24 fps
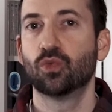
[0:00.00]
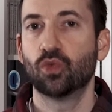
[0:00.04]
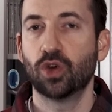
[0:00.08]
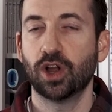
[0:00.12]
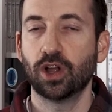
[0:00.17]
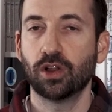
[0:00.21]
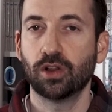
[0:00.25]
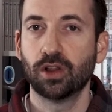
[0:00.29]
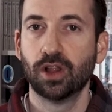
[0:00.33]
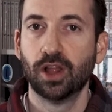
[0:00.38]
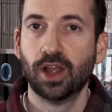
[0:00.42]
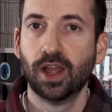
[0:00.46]

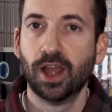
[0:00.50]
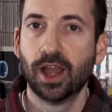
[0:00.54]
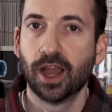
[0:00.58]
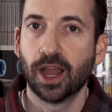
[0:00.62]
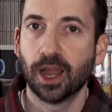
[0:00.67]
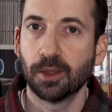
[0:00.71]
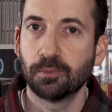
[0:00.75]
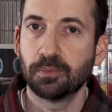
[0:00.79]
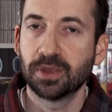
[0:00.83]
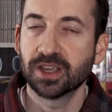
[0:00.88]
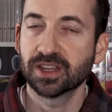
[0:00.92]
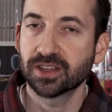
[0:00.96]
Well,
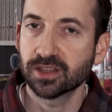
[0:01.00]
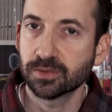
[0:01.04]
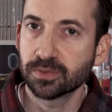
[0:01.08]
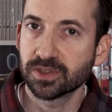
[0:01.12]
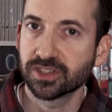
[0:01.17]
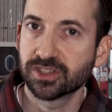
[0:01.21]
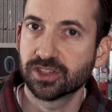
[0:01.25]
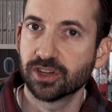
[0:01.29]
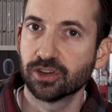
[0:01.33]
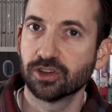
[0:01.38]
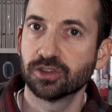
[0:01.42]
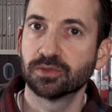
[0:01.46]
I picked up
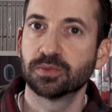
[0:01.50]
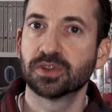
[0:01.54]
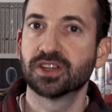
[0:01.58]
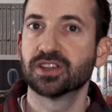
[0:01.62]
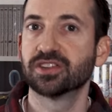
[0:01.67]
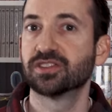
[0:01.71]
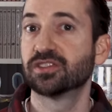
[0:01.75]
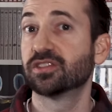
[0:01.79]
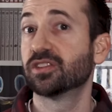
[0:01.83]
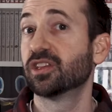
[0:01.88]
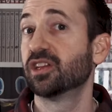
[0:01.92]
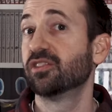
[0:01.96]
the series
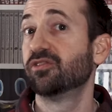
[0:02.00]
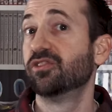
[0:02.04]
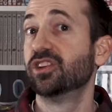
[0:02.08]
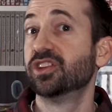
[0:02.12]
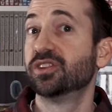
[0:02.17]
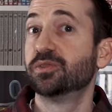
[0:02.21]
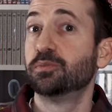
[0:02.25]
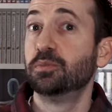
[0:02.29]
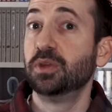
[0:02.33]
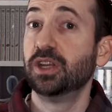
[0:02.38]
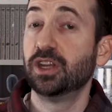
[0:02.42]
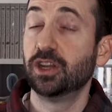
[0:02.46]
because of that
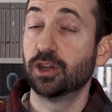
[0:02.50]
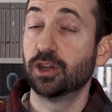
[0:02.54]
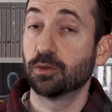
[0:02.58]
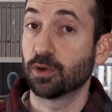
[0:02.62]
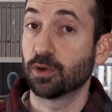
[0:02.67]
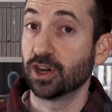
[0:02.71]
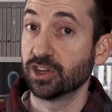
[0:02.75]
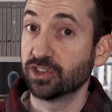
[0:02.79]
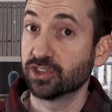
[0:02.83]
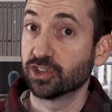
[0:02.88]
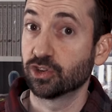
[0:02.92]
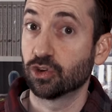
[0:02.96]
Viz Media
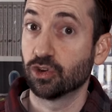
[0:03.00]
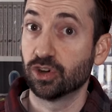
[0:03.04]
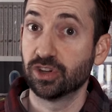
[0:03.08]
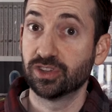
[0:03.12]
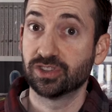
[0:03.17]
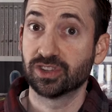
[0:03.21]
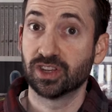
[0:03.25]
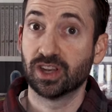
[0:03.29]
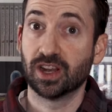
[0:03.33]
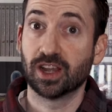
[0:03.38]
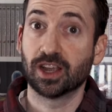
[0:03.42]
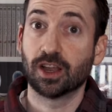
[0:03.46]
price
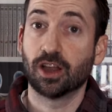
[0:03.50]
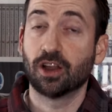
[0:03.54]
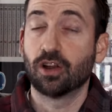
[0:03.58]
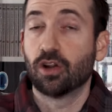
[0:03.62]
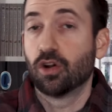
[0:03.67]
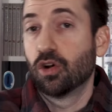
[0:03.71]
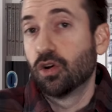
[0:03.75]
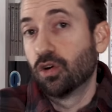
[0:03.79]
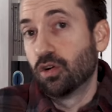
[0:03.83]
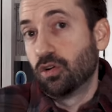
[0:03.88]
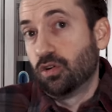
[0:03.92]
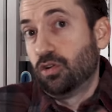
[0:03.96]
increase, and I
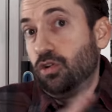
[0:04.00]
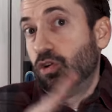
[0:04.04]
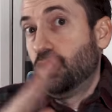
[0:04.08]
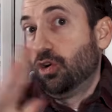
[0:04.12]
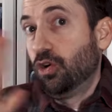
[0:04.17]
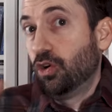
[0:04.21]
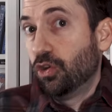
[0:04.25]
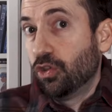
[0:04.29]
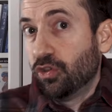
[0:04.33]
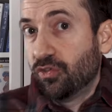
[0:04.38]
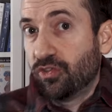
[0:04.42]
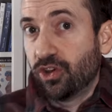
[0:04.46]
got
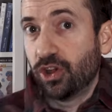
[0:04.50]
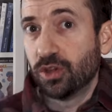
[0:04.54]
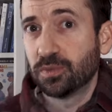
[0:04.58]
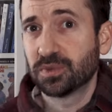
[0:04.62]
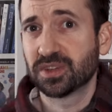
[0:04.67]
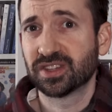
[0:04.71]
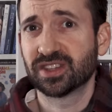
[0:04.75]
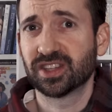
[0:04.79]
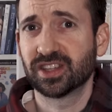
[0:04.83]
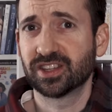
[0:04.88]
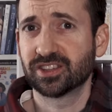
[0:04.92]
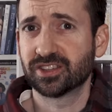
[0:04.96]
all the volumes,
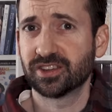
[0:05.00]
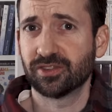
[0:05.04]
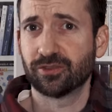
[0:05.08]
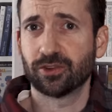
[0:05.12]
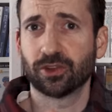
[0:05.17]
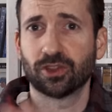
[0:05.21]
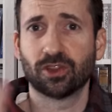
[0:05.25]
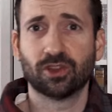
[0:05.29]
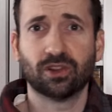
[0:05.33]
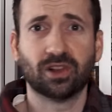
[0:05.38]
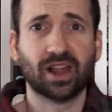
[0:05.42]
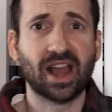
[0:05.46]
I think, except
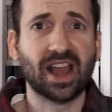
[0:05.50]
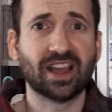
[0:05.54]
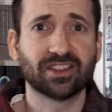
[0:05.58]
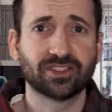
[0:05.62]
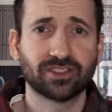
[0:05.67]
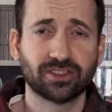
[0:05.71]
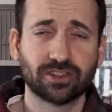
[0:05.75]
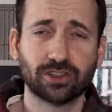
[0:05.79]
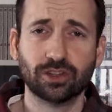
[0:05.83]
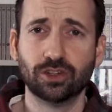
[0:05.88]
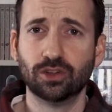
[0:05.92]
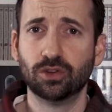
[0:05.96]
for the
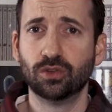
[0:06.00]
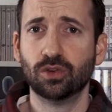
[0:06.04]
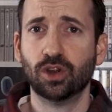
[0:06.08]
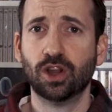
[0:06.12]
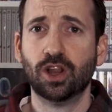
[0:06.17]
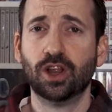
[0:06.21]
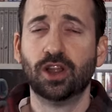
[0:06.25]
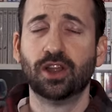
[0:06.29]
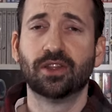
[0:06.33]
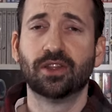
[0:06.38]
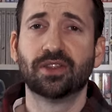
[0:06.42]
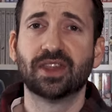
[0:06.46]
last two
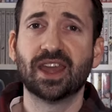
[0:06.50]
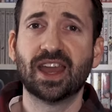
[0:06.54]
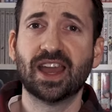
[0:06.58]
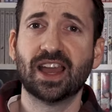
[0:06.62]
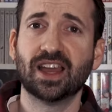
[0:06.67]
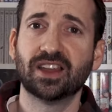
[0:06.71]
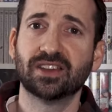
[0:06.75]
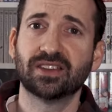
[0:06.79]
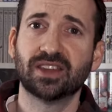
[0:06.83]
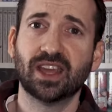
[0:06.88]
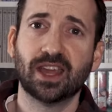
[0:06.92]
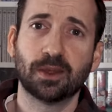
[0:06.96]
that
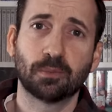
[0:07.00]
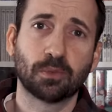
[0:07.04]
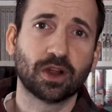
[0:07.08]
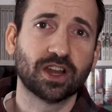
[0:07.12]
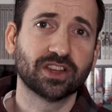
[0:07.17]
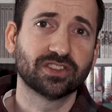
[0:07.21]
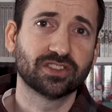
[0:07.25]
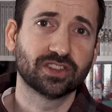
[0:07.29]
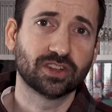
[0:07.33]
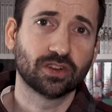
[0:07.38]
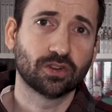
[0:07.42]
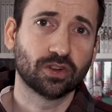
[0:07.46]
had that
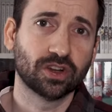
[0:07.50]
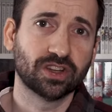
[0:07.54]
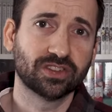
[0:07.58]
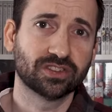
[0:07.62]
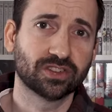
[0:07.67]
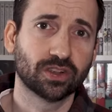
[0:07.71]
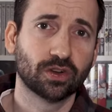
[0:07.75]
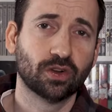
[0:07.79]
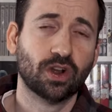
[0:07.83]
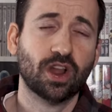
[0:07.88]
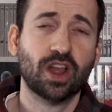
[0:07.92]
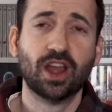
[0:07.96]
price increase.
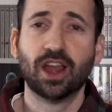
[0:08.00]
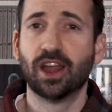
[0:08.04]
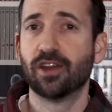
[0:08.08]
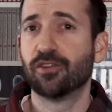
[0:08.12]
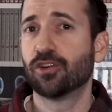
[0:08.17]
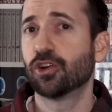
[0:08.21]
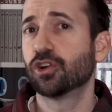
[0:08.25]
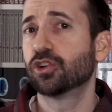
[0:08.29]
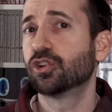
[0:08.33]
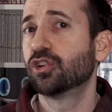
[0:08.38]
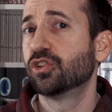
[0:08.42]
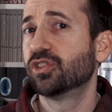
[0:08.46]
So I've
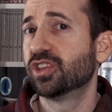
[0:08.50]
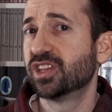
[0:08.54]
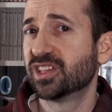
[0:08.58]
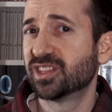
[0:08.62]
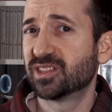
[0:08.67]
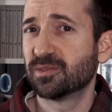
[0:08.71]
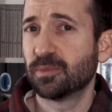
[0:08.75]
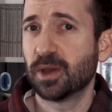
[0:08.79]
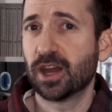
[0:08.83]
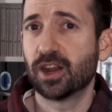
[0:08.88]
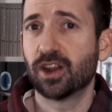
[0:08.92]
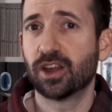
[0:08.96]
heard good things
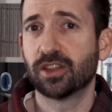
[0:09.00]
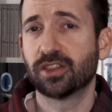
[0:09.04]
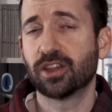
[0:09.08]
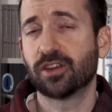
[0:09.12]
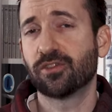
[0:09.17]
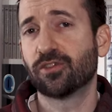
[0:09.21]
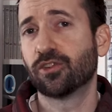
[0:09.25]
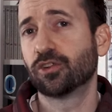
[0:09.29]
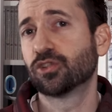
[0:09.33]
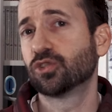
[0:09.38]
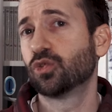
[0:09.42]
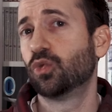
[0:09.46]
about it. I
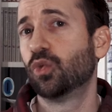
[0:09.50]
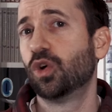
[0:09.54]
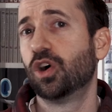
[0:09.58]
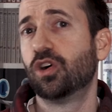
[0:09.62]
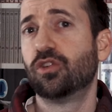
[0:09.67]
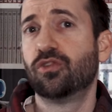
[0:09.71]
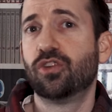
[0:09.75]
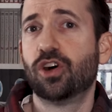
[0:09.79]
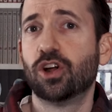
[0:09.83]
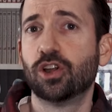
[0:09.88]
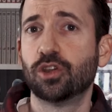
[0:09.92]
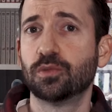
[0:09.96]
thought for
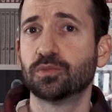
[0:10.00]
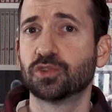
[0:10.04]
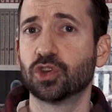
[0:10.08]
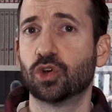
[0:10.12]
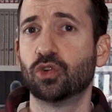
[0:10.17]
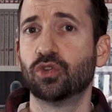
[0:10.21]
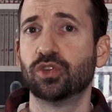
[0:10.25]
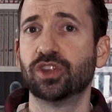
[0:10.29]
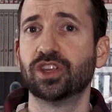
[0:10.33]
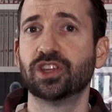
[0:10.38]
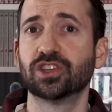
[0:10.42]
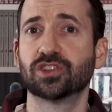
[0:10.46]
12 volumes
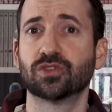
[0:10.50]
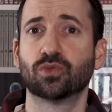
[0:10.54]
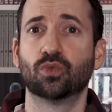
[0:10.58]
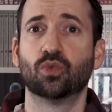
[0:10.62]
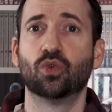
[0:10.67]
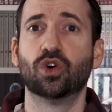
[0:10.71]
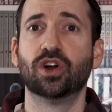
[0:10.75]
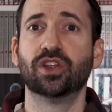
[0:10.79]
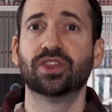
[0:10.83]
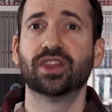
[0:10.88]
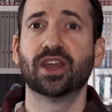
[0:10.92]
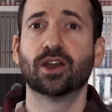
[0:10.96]
only, it's
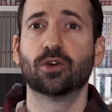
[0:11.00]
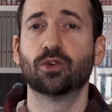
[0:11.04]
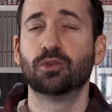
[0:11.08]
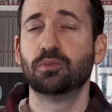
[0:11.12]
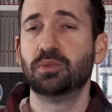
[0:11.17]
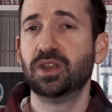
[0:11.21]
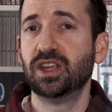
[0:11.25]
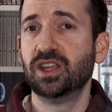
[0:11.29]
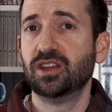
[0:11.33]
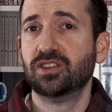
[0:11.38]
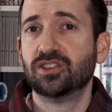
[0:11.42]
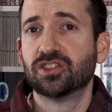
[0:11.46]
one that would
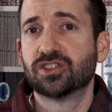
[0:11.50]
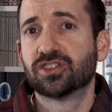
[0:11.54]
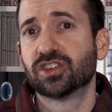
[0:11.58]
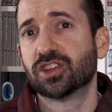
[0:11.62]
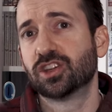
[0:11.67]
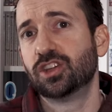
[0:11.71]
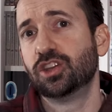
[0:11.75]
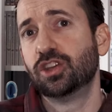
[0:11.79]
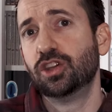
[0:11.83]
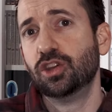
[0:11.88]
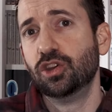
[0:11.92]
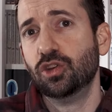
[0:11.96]
be just a
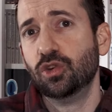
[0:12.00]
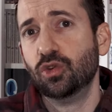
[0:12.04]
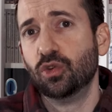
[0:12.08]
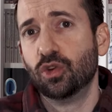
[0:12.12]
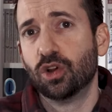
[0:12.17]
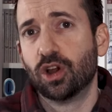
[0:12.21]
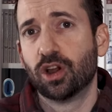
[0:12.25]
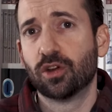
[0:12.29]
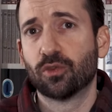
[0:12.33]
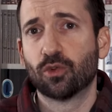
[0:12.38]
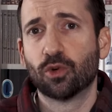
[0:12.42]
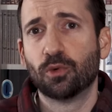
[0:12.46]
cute
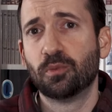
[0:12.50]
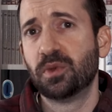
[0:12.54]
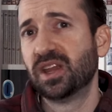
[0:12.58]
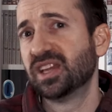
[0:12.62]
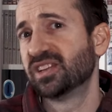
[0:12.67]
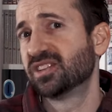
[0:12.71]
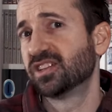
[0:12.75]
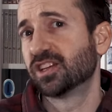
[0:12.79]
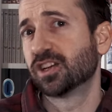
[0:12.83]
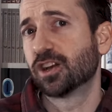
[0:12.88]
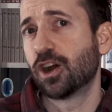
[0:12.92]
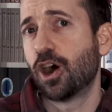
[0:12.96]
uh,
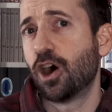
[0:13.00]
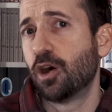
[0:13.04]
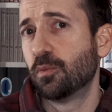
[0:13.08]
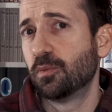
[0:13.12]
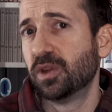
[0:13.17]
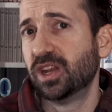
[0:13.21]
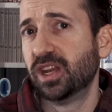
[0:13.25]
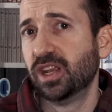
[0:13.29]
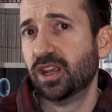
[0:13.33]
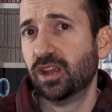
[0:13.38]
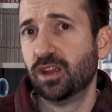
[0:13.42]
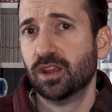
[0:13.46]
romantic
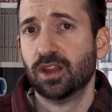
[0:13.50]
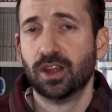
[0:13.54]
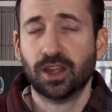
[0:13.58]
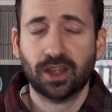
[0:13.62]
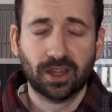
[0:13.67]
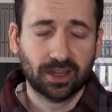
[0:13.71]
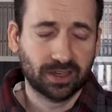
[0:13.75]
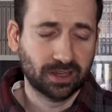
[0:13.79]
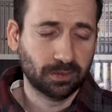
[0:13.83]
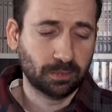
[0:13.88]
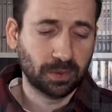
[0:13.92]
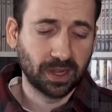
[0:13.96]
comedy
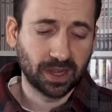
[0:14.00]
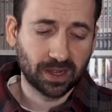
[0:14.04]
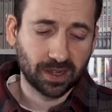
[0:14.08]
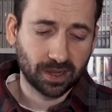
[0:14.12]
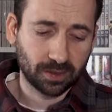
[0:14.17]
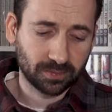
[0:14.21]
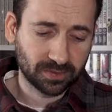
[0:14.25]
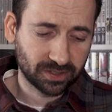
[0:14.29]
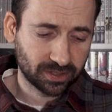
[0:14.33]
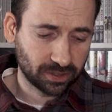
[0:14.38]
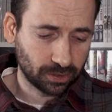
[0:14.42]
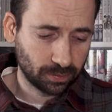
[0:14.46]
to pick
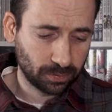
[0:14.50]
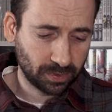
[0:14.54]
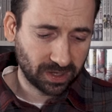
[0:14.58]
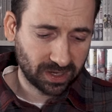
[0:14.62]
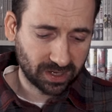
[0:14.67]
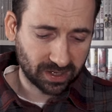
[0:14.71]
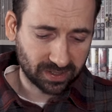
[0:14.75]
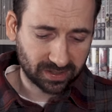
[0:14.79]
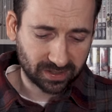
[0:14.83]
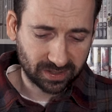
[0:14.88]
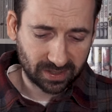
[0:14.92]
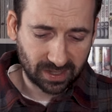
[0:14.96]
up. So
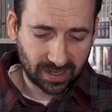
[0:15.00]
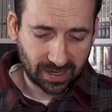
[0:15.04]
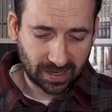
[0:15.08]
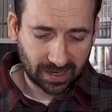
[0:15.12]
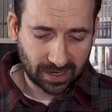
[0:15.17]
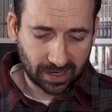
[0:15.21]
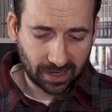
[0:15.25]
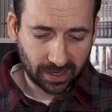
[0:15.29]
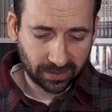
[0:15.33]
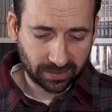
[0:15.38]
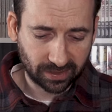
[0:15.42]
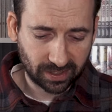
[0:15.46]
because of that,
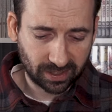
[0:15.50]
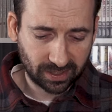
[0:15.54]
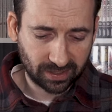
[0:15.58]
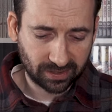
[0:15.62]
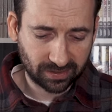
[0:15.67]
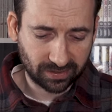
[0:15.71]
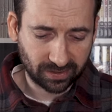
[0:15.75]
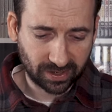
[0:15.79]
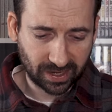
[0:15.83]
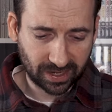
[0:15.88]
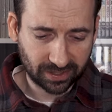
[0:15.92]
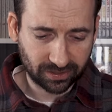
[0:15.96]
I got
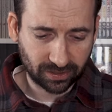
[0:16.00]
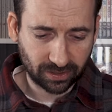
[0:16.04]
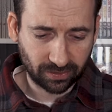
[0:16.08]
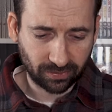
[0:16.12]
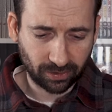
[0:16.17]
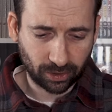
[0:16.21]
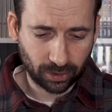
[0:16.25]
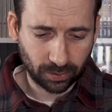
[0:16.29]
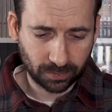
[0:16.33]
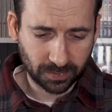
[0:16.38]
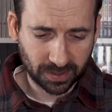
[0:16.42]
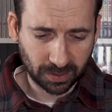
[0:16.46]
these last two
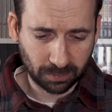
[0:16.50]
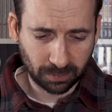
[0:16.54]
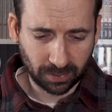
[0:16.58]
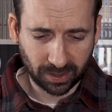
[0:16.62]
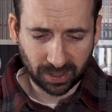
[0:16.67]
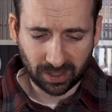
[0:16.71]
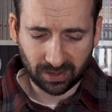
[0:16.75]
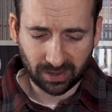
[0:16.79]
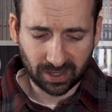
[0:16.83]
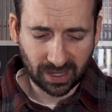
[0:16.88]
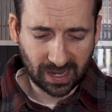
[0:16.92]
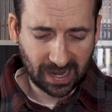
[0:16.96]
volumes. I
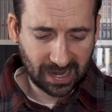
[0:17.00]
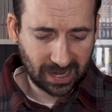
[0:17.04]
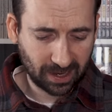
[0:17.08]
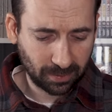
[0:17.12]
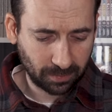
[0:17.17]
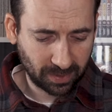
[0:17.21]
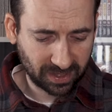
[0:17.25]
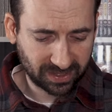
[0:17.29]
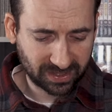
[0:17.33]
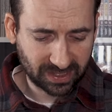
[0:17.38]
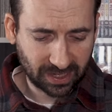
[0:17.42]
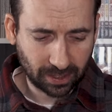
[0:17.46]
believe the
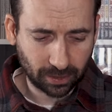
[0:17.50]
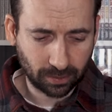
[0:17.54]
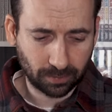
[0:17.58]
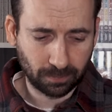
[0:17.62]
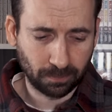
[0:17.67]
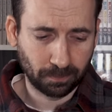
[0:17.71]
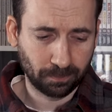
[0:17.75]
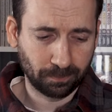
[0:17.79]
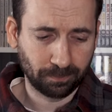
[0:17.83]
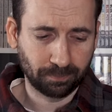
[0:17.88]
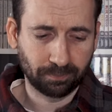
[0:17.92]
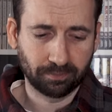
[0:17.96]
anime's out and